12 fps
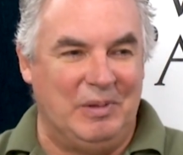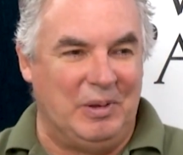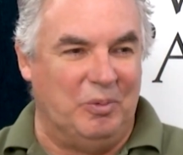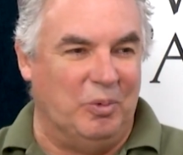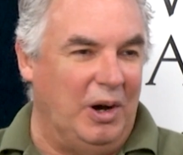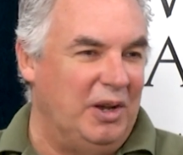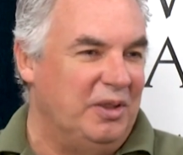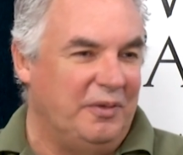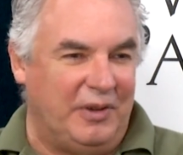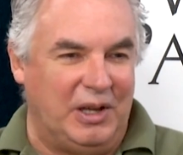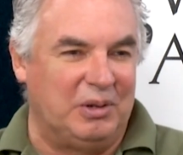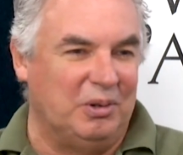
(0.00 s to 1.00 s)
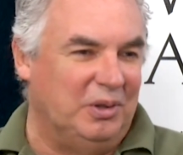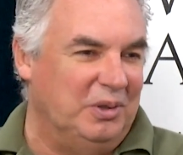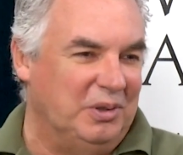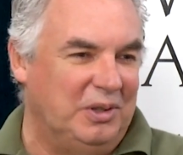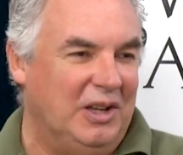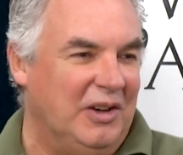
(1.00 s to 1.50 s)
where the
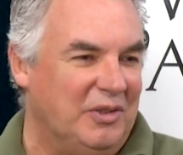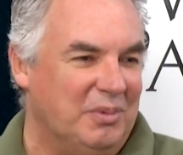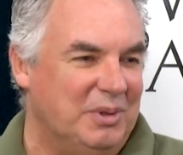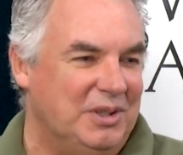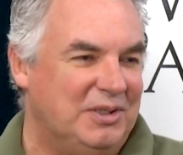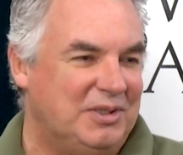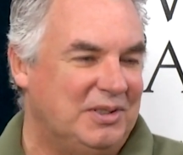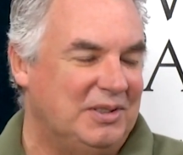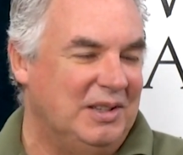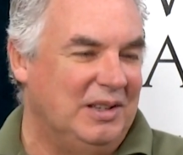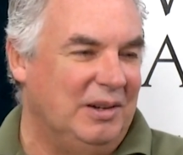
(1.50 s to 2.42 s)
federal government's